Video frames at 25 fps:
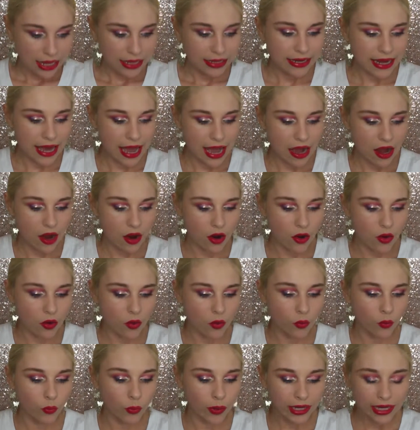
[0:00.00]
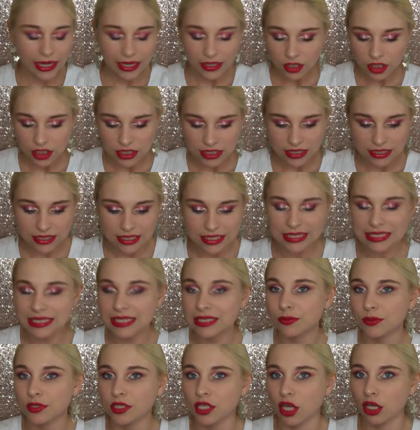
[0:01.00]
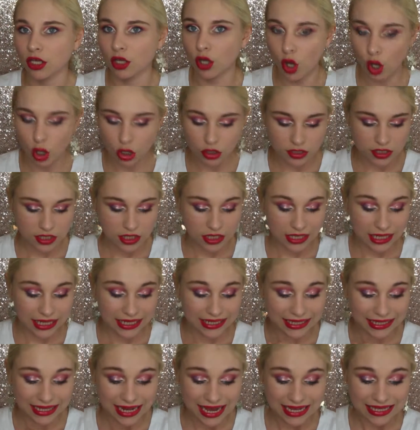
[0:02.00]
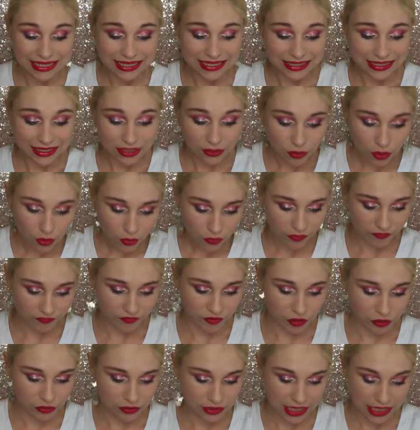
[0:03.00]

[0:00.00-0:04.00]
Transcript: Now, when I looked at this, this was on Ulta and it has 0 reviews.